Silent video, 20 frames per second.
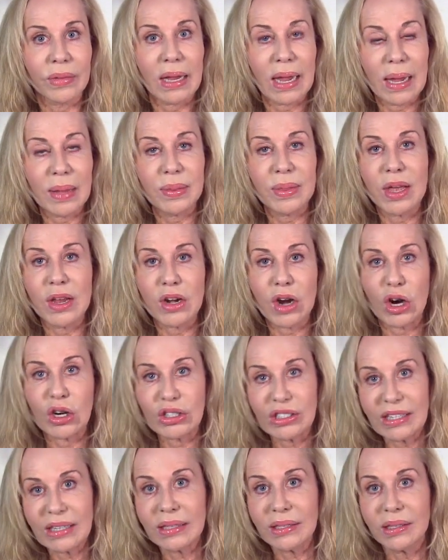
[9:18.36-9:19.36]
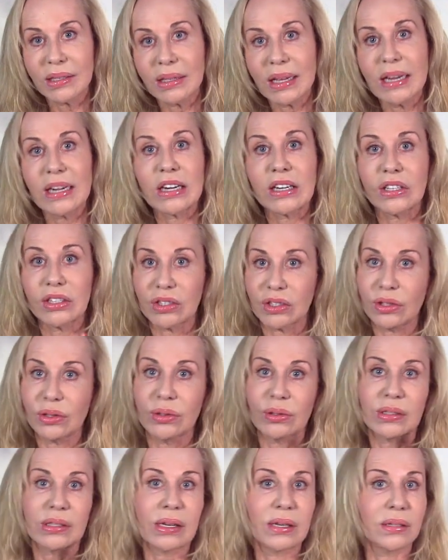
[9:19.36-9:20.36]
And then articulate it in
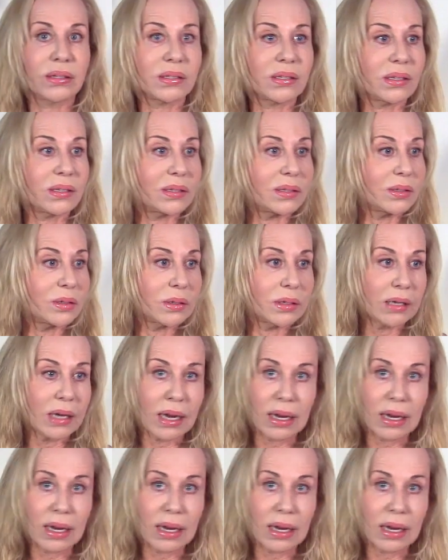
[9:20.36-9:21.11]
two sentences